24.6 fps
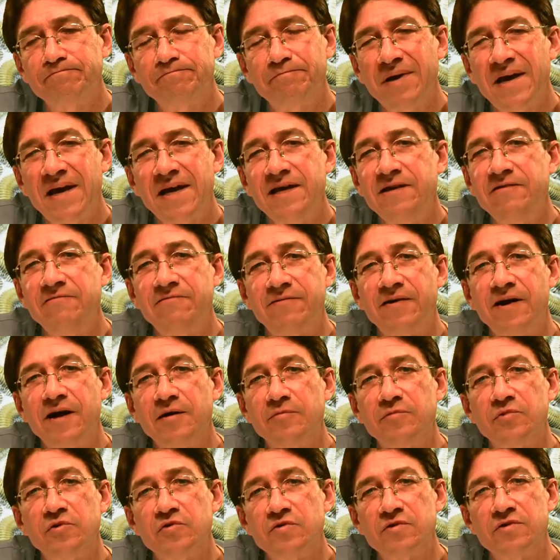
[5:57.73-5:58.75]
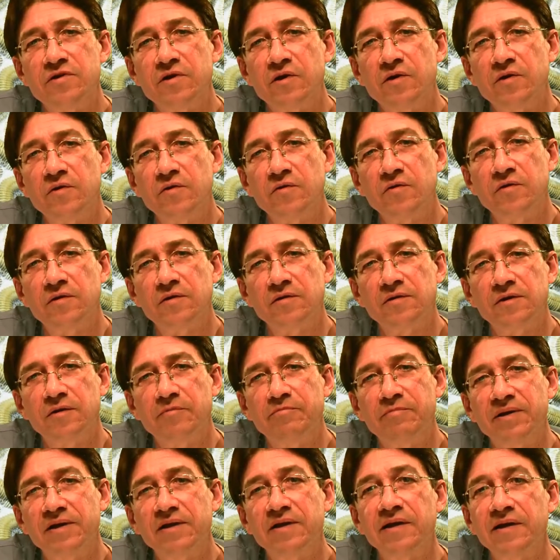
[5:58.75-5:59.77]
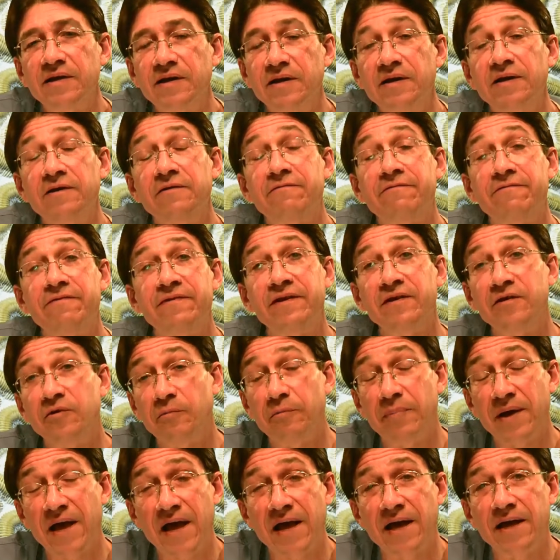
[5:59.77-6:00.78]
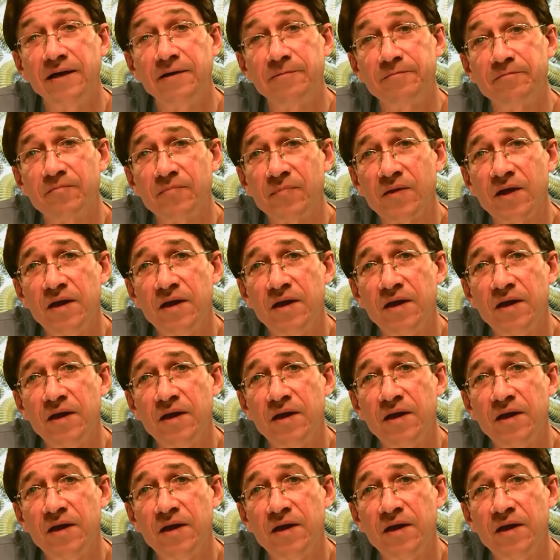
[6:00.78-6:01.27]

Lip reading: pain fibers, no ability to feel pain.